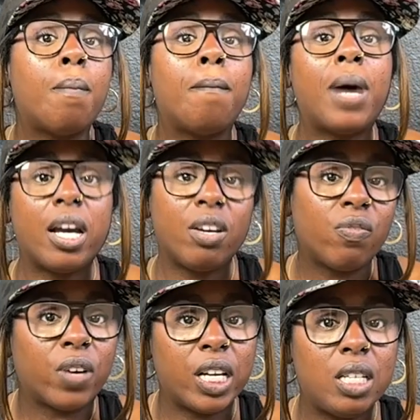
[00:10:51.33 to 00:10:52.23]
my
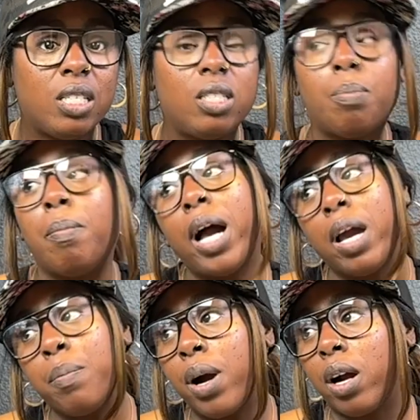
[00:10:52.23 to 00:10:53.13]
friends,
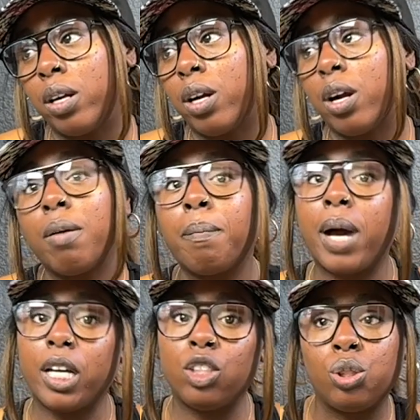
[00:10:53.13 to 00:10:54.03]
my partner,
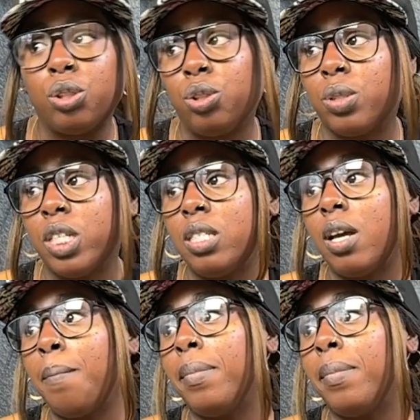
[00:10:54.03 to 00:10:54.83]
my children.